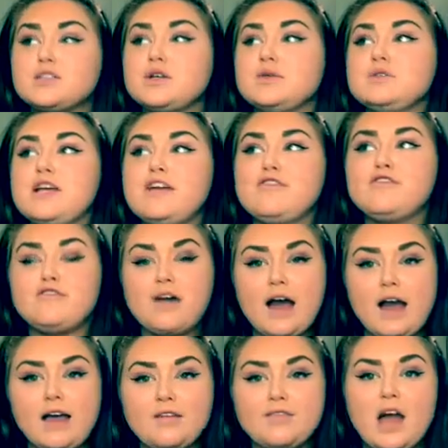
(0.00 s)
So day
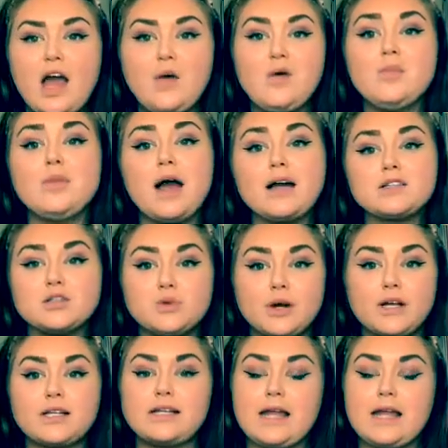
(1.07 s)
5 I went back to work